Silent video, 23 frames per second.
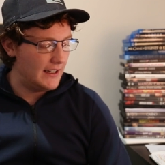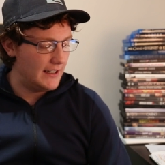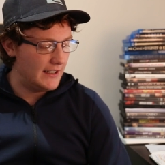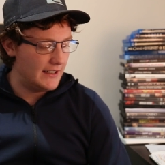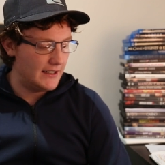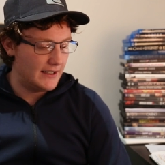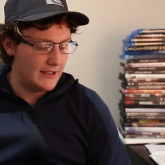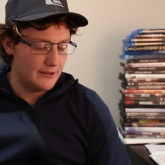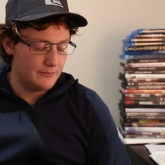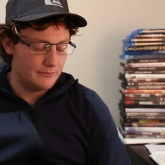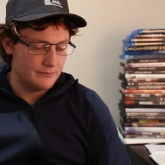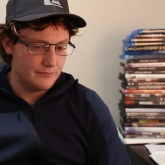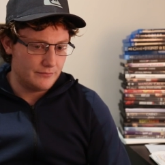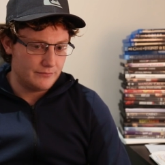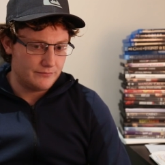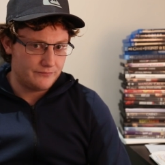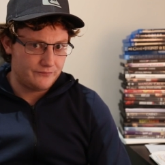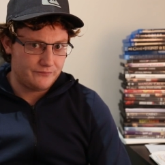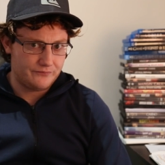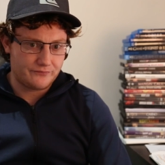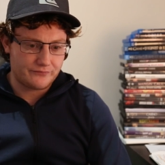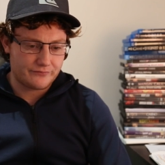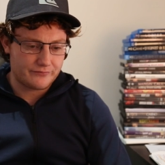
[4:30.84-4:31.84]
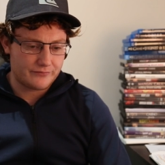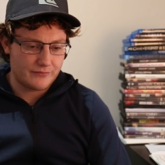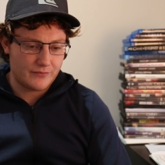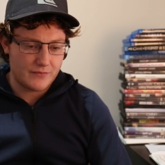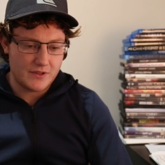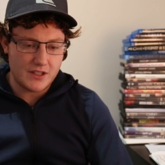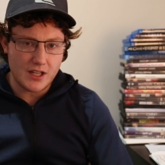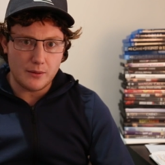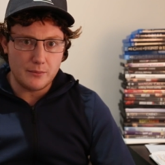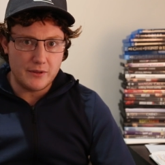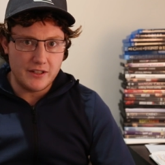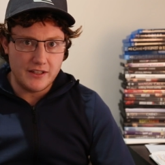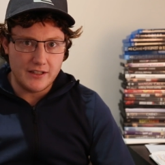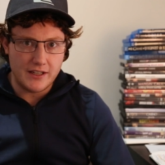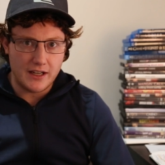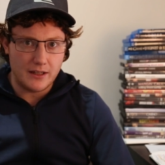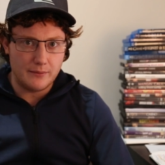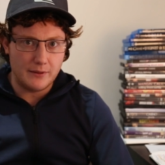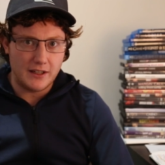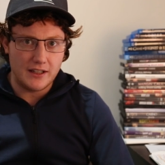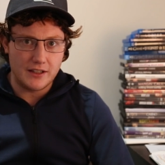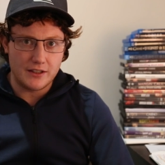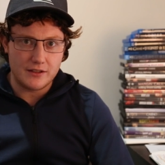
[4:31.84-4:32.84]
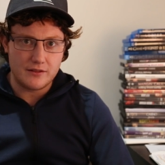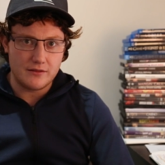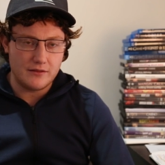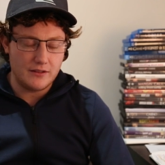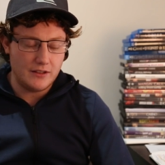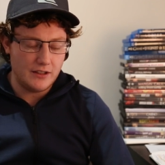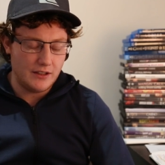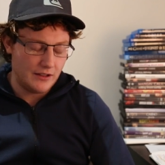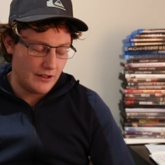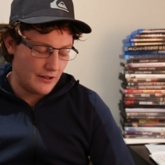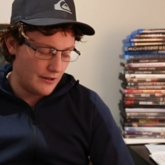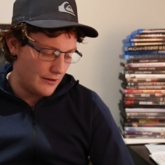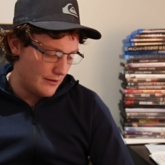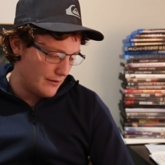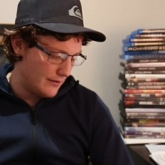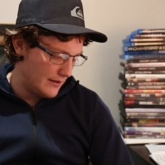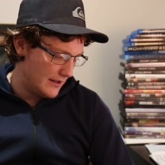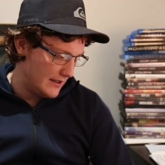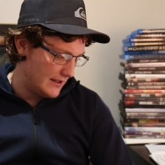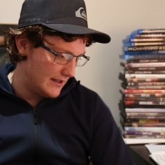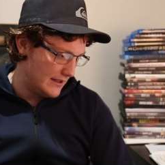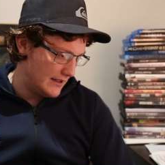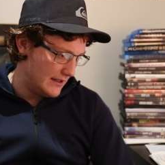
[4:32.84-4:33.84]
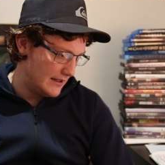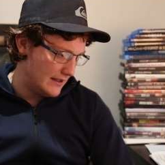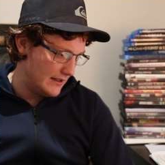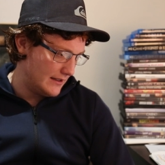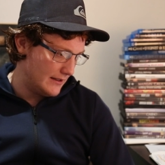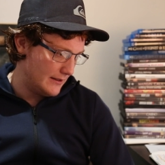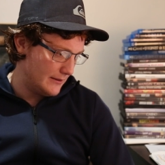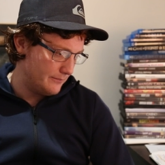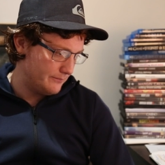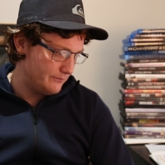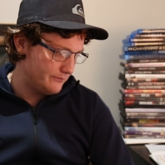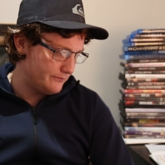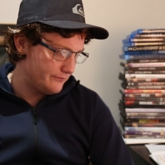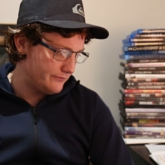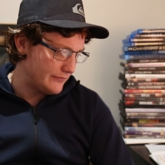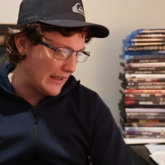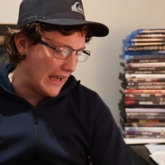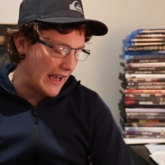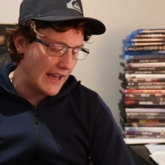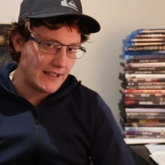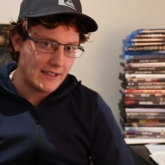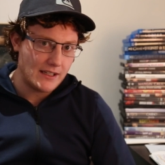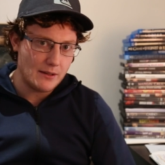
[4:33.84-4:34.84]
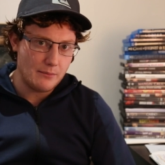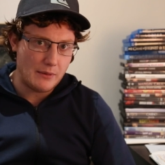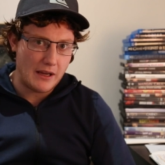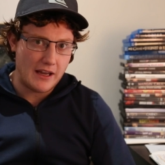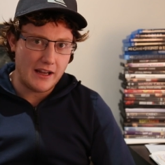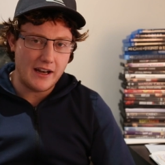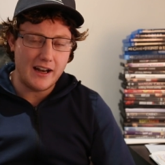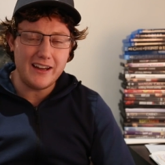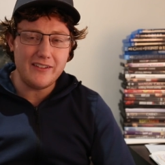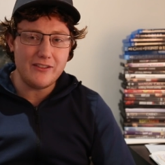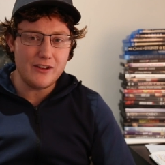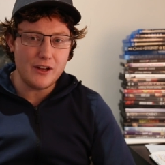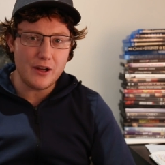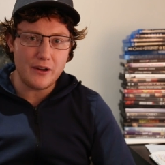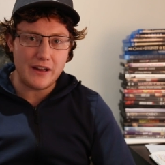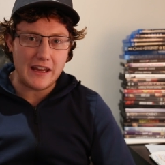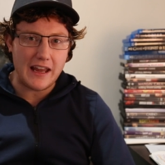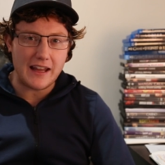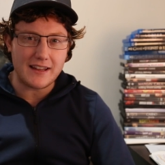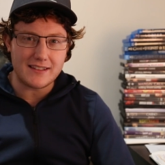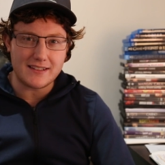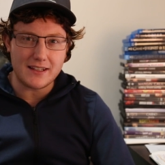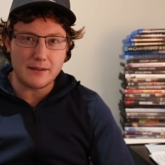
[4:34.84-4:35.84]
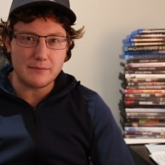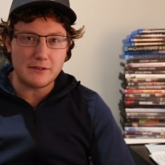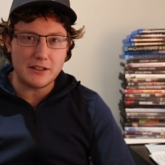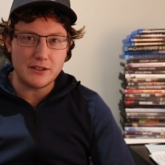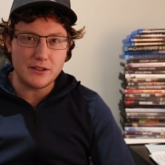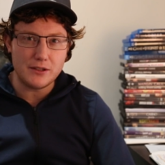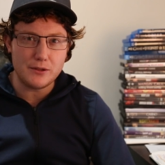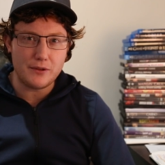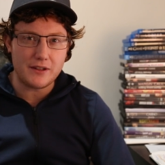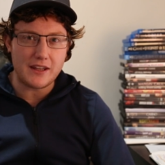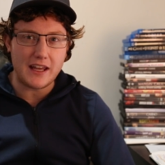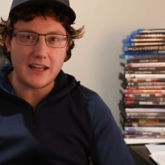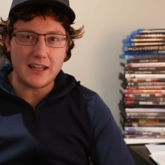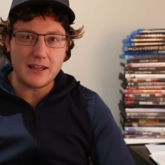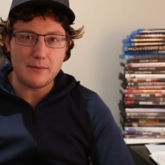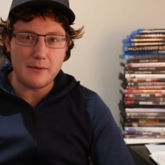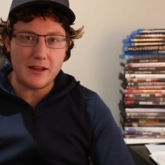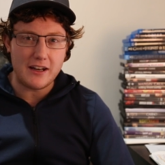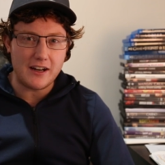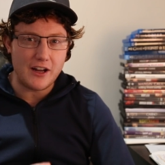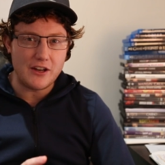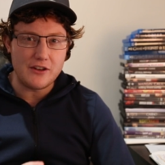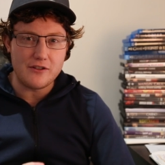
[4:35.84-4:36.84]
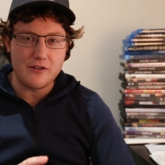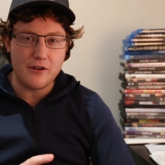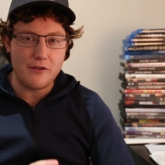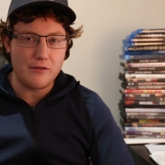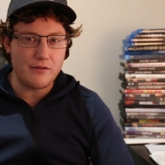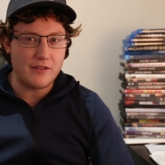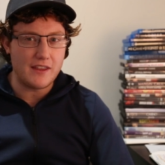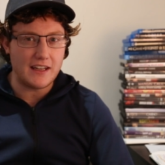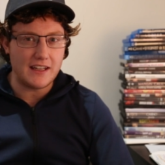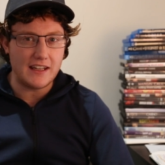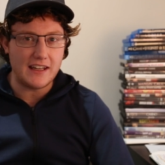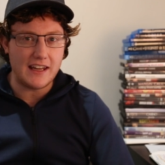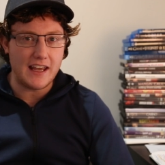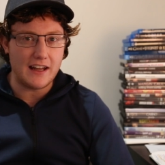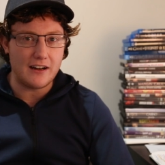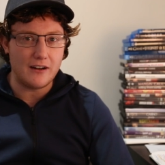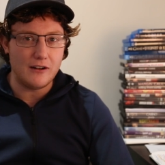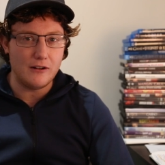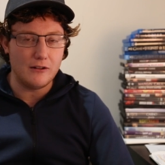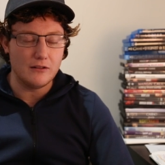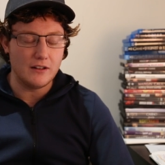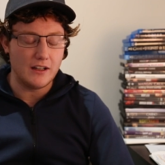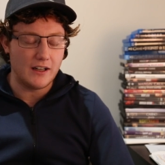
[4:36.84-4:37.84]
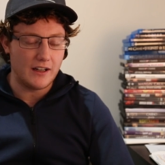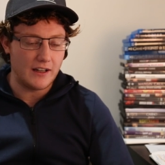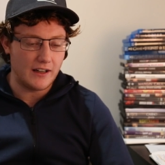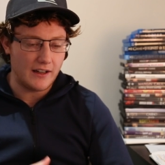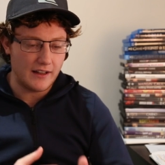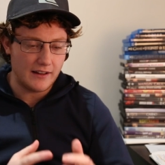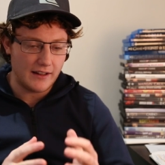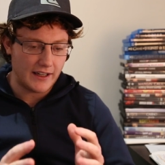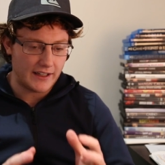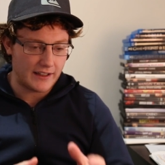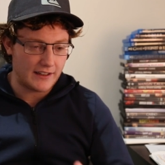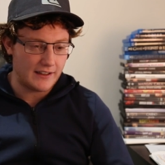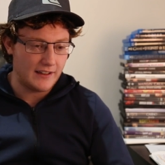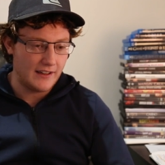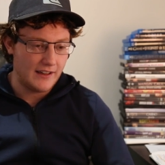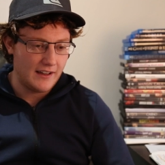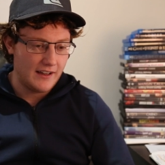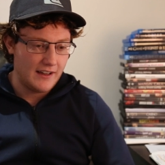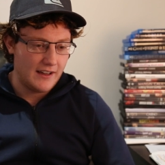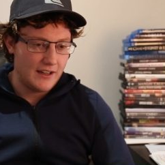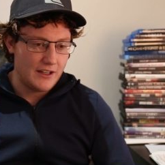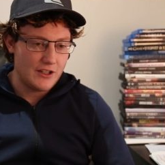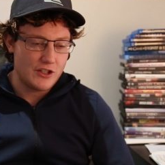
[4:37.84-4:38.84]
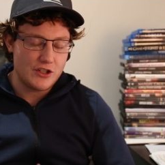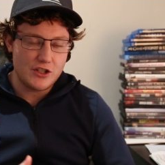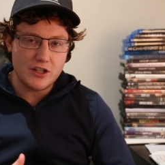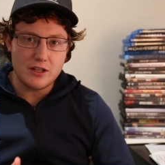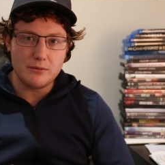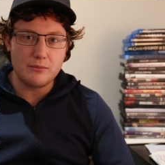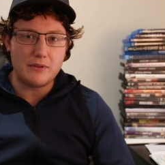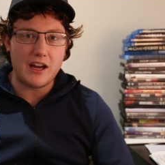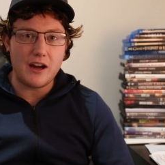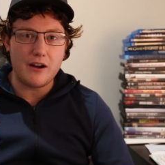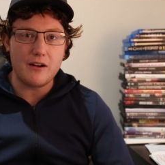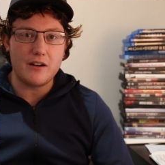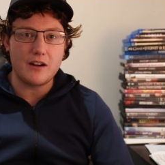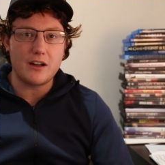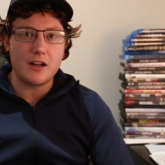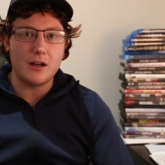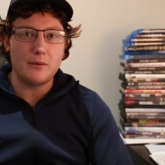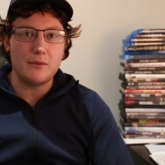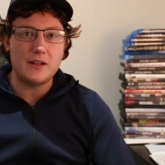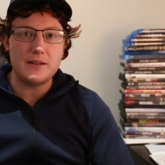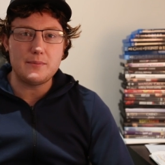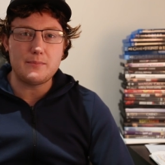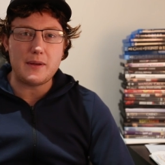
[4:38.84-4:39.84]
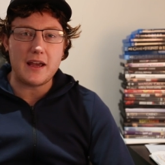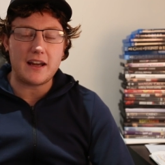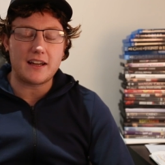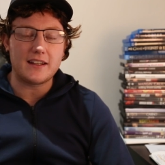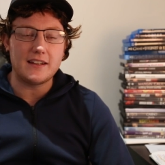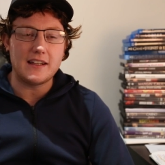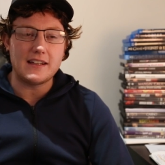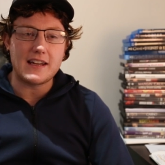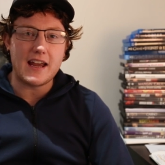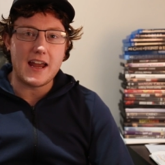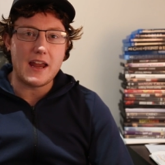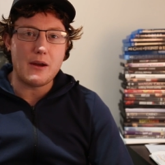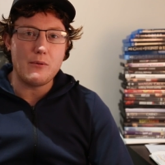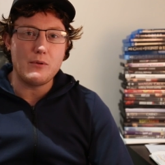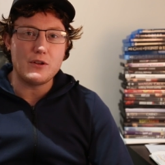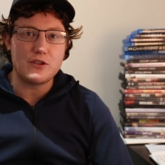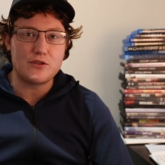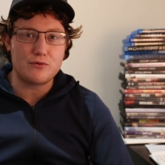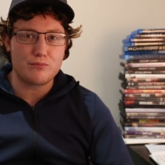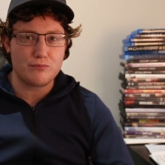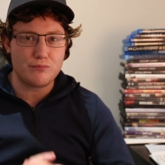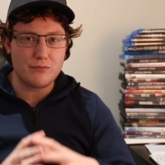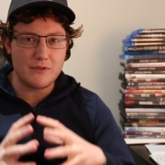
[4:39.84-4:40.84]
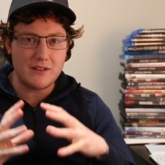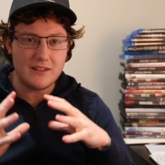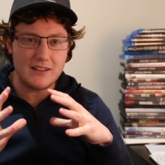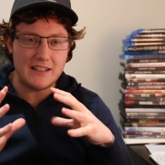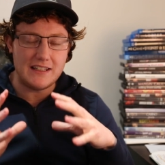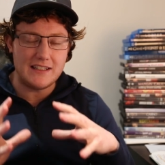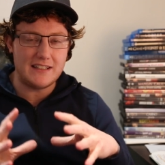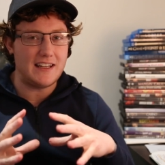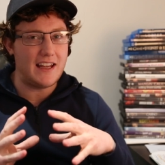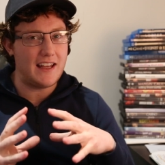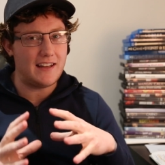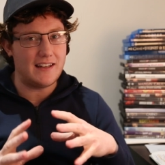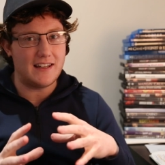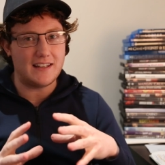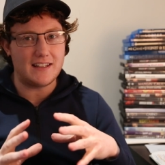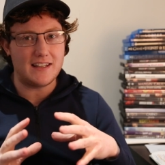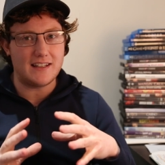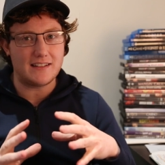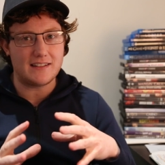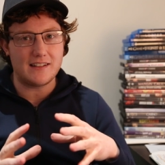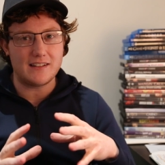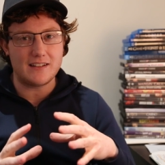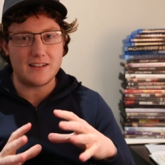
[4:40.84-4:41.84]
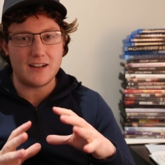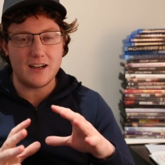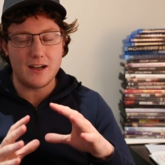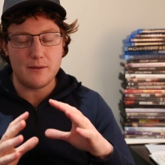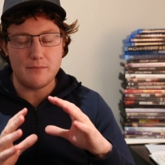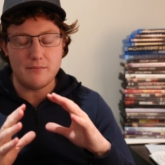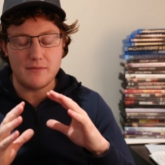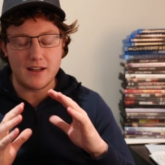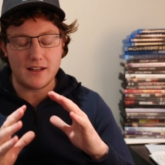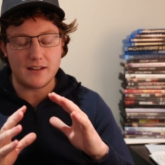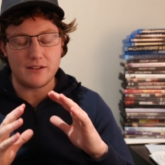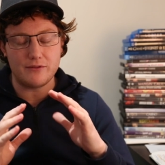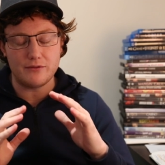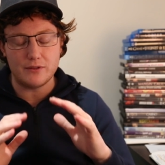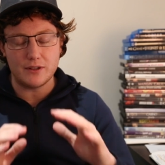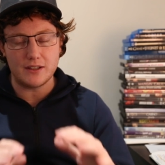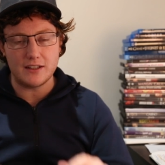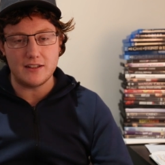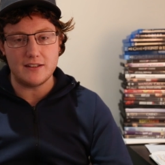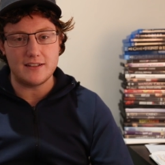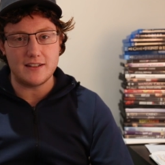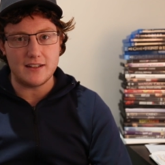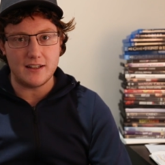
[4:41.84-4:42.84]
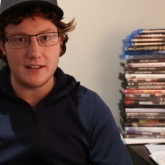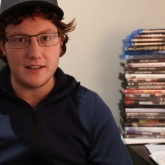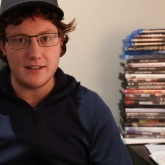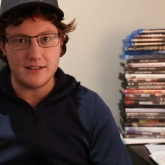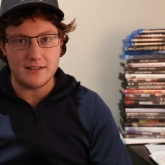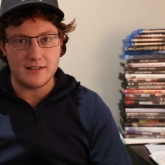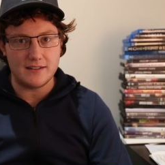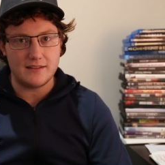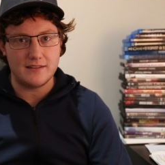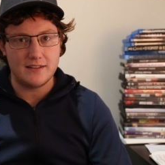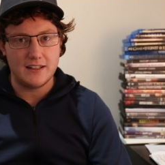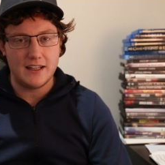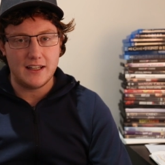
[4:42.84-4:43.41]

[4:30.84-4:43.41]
um, Dumb and Dumber, you know. Uh, Anchorman. I even know he had something to do with Anchorman. I don't think he had a whole lot. I like Jim Carrey comedies back in the day, which really stand the test of the time. None of what he's done has